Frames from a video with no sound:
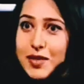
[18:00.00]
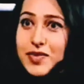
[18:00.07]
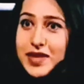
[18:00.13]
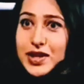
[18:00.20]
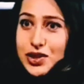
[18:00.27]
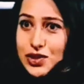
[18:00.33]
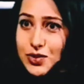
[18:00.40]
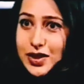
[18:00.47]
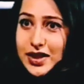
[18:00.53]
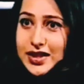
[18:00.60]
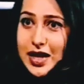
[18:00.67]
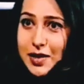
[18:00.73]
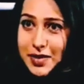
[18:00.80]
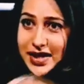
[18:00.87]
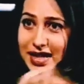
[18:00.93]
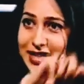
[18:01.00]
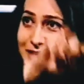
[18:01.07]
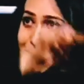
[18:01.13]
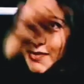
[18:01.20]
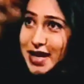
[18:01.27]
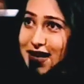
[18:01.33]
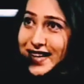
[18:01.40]
something to it. I mean,
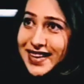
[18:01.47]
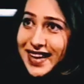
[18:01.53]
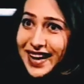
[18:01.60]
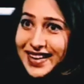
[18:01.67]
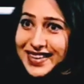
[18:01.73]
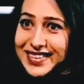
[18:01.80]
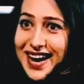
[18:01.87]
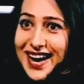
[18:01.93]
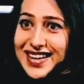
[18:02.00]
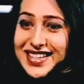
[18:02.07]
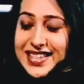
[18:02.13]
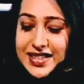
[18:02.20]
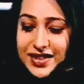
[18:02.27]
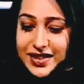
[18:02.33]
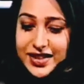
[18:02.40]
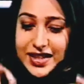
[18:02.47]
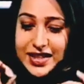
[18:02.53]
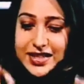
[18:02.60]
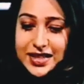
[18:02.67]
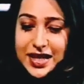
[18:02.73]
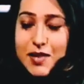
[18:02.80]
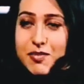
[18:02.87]
it's made an entire circle and
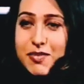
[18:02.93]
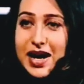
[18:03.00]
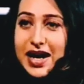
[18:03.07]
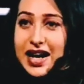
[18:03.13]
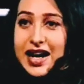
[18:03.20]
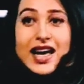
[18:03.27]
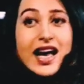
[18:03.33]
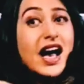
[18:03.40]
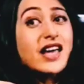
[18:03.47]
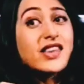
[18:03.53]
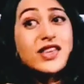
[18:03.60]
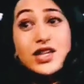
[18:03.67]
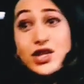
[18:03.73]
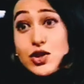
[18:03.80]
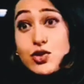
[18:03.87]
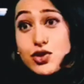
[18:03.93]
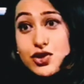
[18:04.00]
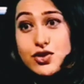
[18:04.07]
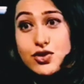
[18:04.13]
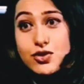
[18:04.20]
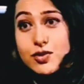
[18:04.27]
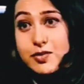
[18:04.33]
it's come back. I think you
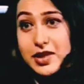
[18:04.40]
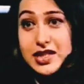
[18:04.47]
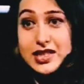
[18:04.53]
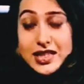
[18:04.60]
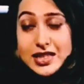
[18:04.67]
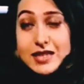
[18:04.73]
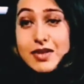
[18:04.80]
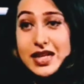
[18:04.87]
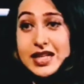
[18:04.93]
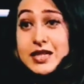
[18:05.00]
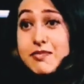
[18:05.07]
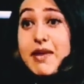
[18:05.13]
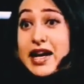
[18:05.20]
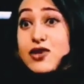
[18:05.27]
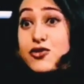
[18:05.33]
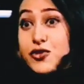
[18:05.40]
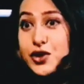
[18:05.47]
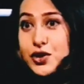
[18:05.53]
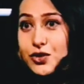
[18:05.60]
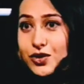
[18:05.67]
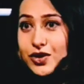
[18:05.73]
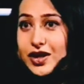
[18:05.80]
should do it because it's meant for
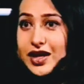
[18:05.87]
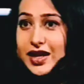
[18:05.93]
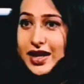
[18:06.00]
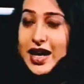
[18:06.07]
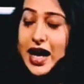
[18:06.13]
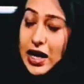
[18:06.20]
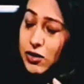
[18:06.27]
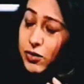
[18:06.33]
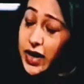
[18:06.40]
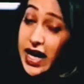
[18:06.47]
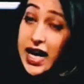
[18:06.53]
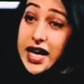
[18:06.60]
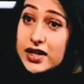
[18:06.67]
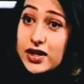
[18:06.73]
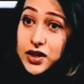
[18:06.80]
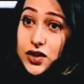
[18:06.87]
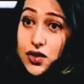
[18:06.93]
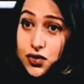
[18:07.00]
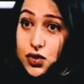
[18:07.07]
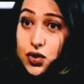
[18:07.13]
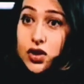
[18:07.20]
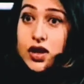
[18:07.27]
you. And when I heard
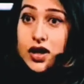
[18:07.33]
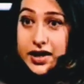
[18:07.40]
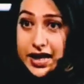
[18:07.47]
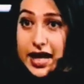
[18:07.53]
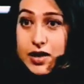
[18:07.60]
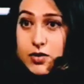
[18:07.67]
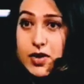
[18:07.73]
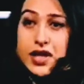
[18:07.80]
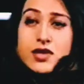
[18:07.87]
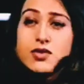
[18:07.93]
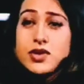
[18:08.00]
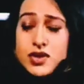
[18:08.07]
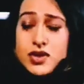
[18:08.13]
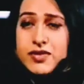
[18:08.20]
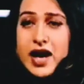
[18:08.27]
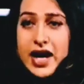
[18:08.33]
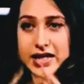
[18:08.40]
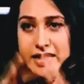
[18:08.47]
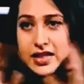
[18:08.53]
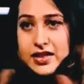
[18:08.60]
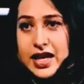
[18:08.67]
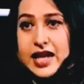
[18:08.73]
the role again, when it was
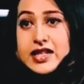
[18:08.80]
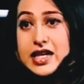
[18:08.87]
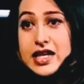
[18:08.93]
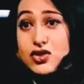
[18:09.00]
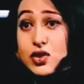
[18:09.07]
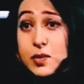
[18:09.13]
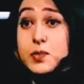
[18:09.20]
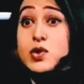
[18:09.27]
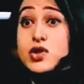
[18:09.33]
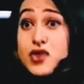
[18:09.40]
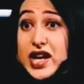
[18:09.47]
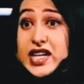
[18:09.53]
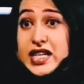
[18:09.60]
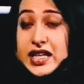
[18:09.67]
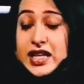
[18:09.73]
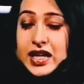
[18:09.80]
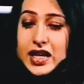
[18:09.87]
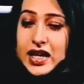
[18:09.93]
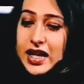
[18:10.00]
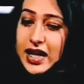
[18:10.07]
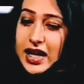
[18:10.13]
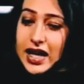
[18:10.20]
revised and the entire script was ready,
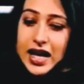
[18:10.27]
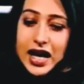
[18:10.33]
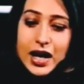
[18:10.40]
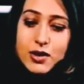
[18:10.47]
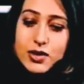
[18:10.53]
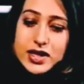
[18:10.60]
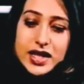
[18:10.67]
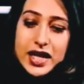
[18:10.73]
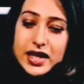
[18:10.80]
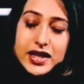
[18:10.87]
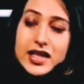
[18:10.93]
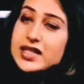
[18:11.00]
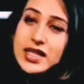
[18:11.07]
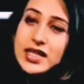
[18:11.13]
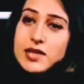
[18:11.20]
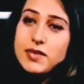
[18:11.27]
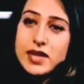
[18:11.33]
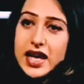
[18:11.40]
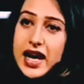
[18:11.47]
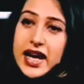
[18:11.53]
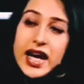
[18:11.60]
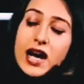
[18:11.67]
I was like, this is
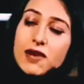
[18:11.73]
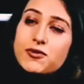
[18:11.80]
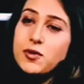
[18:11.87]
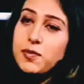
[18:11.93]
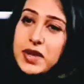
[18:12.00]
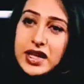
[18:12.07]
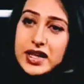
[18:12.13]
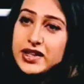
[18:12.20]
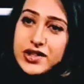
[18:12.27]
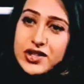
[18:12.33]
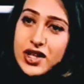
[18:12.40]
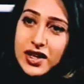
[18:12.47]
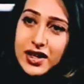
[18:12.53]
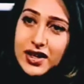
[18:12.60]
me, I have to play Nisha.